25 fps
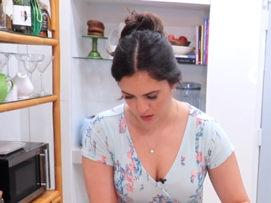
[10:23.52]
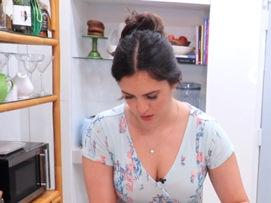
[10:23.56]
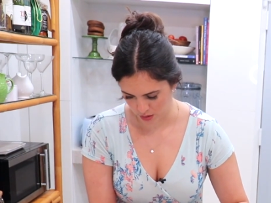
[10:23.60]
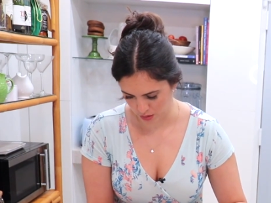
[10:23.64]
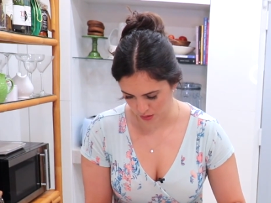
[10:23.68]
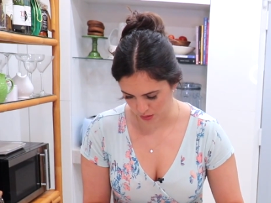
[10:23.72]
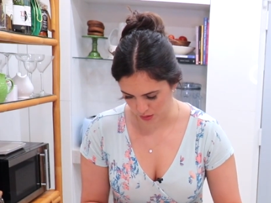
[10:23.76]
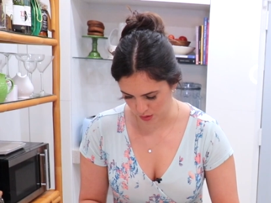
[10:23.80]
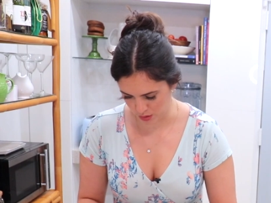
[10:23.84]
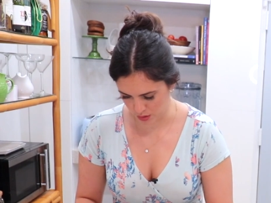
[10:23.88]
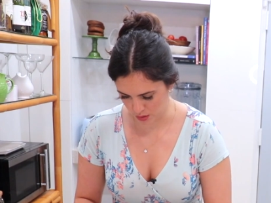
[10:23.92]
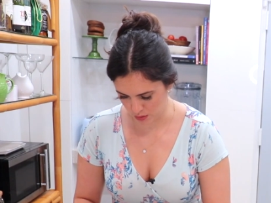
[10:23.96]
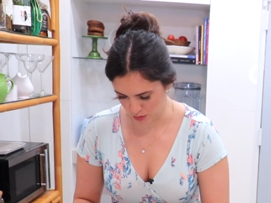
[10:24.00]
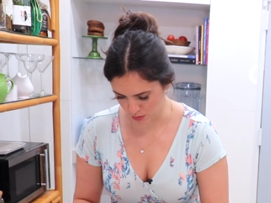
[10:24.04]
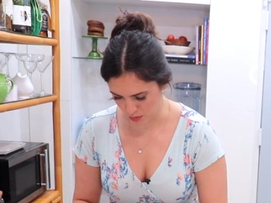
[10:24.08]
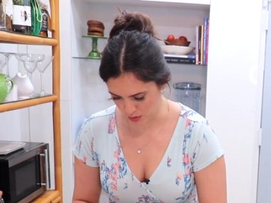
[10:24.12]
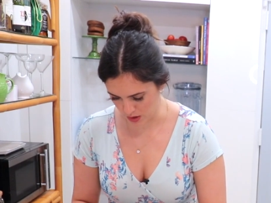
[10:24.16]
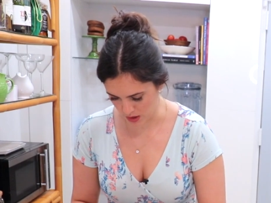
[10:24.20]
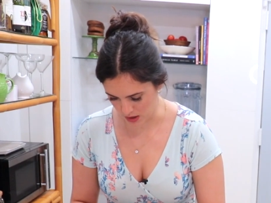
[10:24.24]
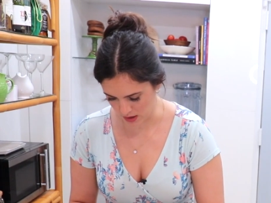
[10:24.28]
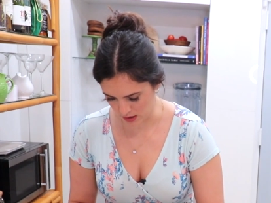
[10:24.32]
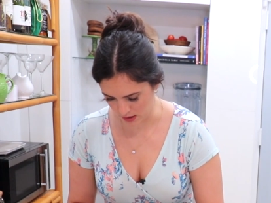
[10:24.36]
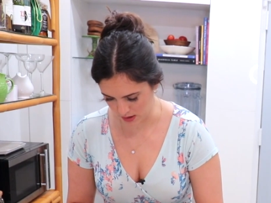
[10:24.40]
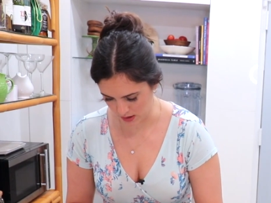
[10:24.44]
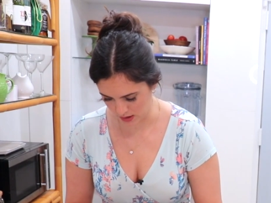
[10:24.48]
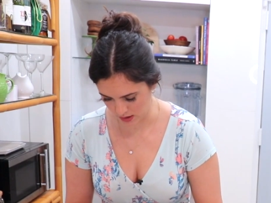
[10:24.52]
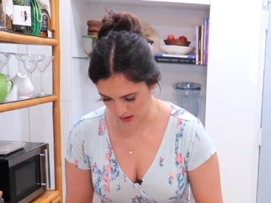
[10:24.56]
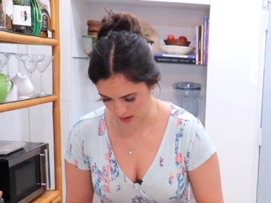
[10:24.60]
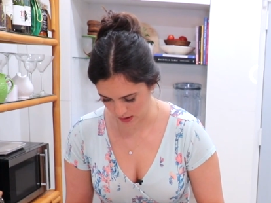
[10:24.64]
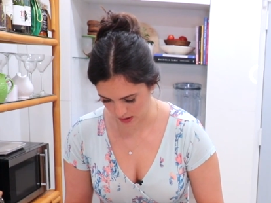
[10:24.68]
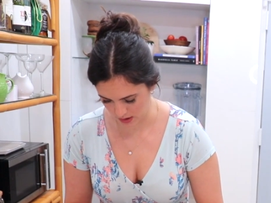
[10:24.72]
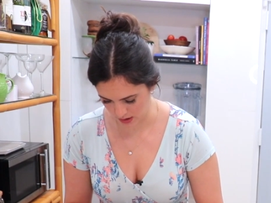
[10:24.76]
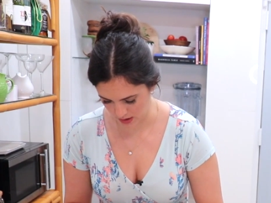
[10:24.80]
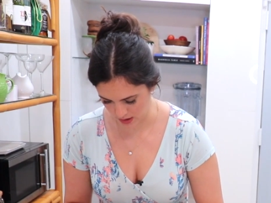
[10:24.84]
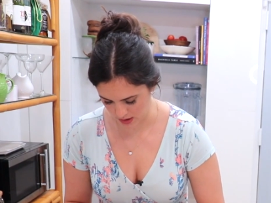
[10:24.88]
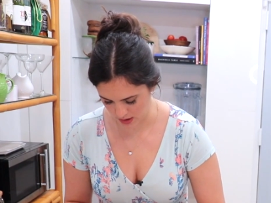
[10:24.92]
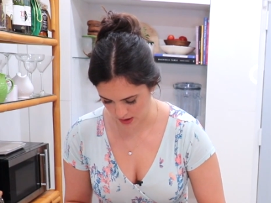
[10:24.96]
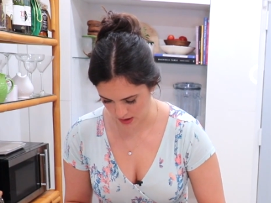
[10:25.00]
to squeeze
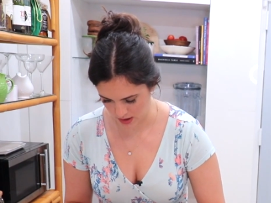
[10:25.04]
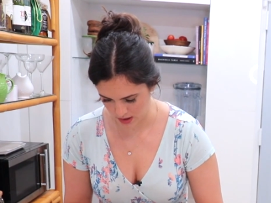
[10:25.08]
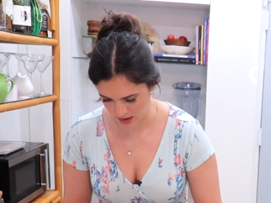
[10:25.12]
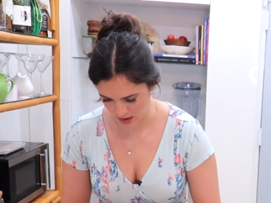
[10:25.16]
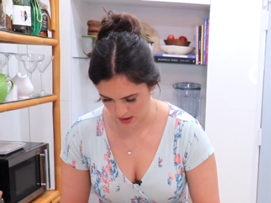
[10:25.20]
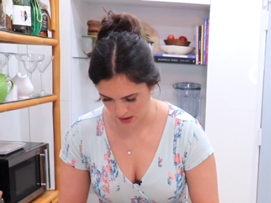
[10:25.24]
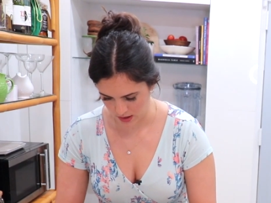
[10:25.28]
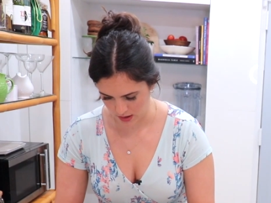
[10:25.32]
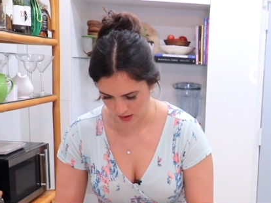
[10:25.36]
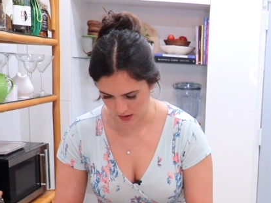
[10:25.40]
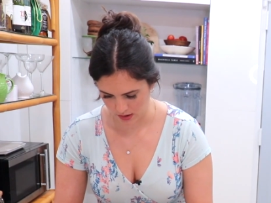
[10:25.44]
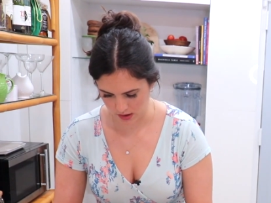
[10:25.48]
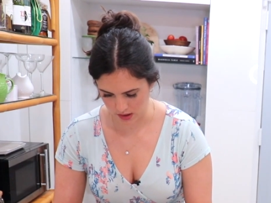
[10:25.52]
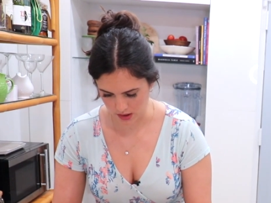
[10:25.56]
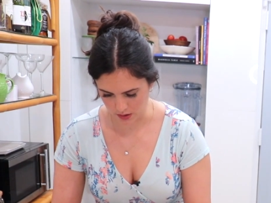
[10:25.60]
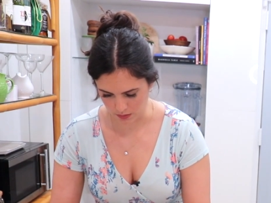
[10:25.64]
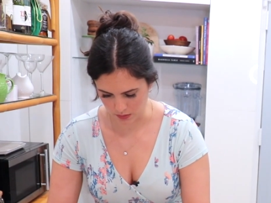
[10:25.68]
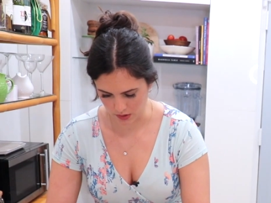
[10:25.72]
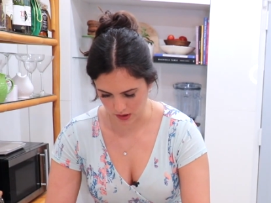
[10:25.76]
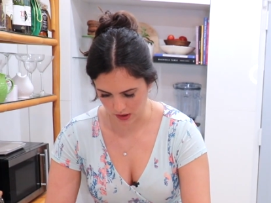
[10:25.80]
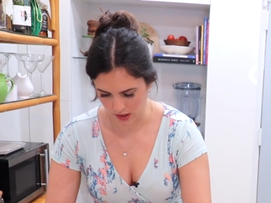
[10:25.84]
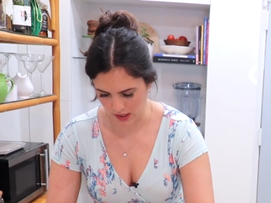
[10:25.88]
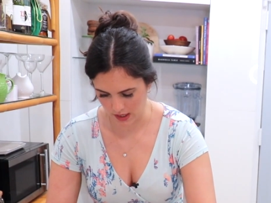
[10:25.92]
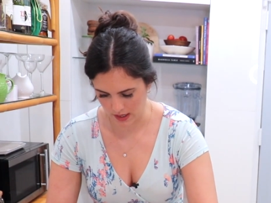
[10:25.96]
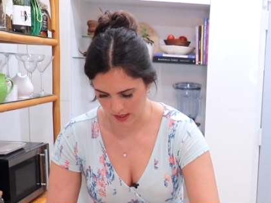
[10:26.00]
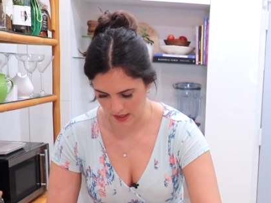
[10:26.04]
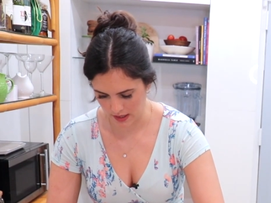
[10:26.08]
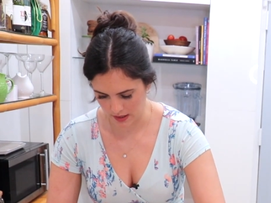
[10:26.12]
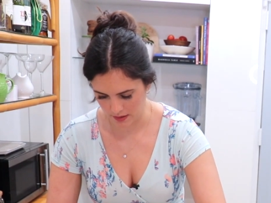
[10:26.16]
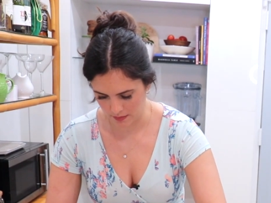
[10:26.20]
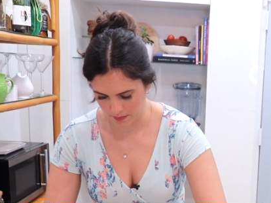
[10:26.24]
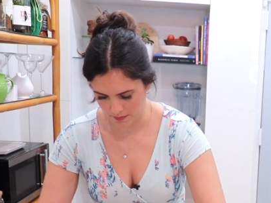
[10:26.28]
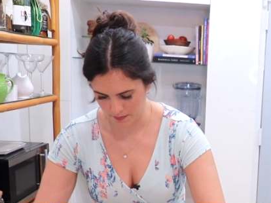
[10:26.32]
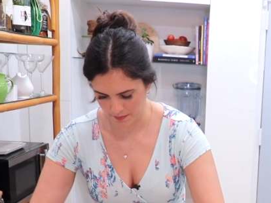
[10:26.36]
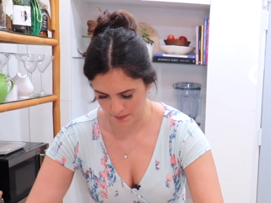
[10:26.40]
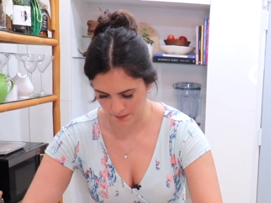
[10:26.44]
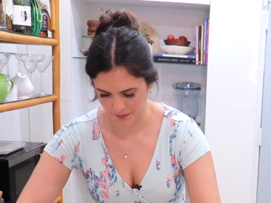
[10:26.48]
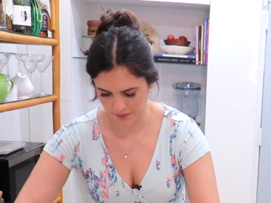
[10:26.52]
some
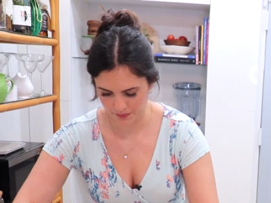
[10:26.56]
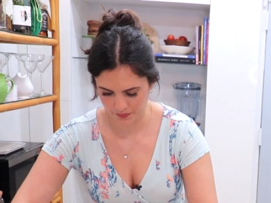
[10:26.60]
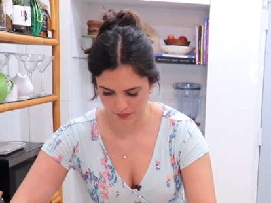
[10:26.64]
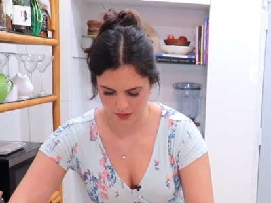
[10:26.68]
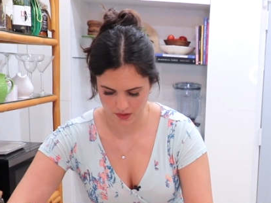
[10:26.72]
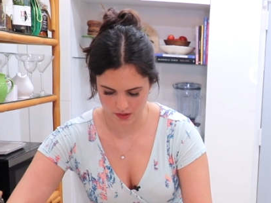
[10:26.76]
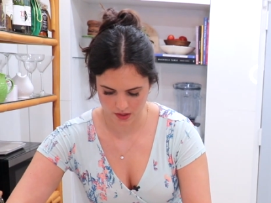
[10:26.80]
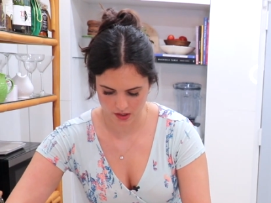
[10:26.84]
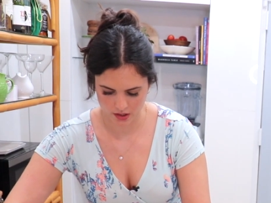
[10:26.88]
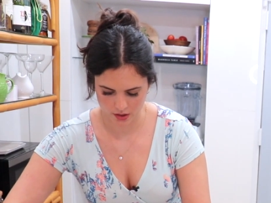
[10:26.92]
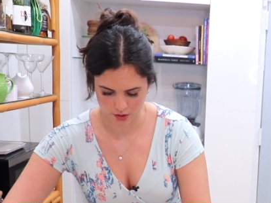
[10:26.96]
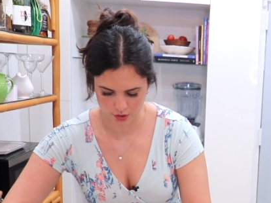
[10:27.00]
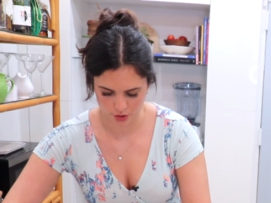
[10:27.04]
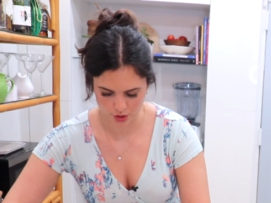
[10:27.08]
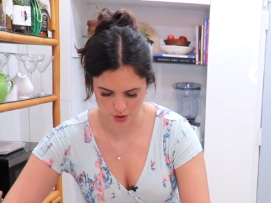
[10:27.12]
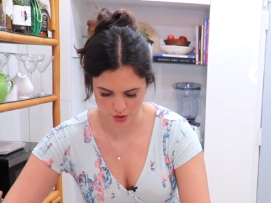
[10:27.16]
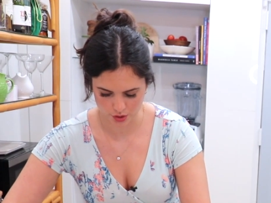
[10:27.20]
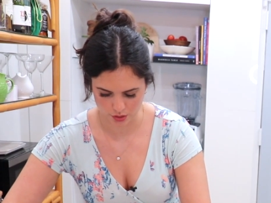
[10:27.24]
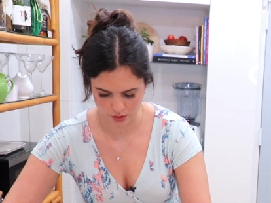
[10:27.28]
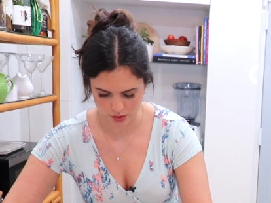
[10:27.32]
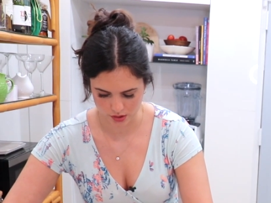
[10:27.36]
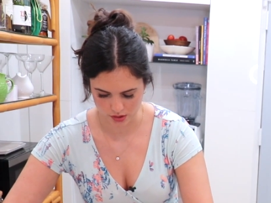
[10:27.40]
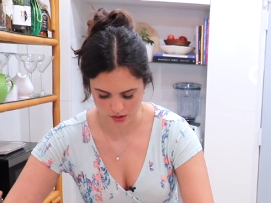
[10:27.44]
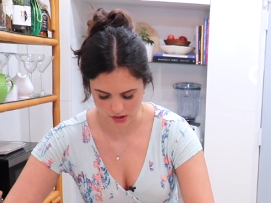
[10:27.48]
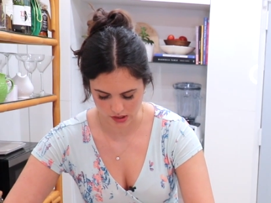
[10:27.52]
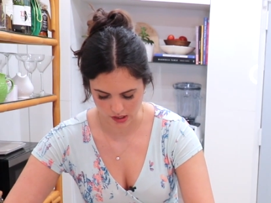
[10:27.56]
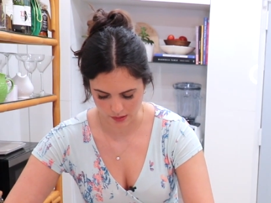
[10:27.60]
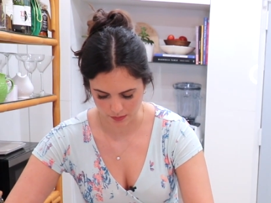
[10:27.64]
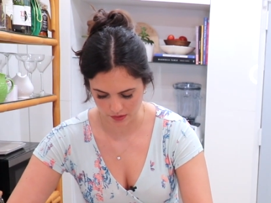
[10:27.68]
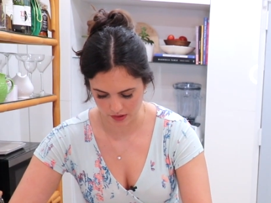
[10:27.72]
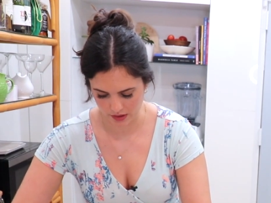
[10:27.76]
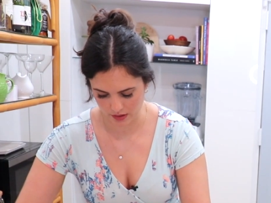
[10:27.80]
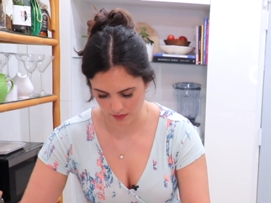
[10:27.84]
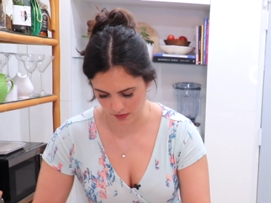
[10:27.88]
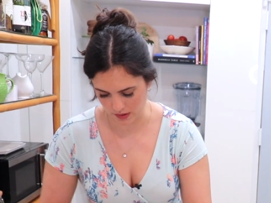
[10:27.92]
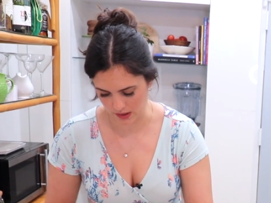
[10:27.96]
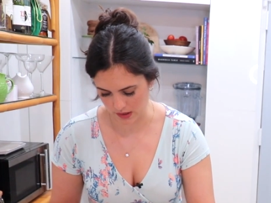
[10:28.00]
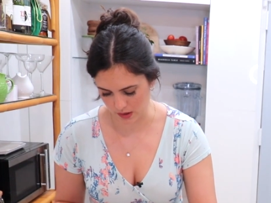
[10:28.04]
lime juice on top of them.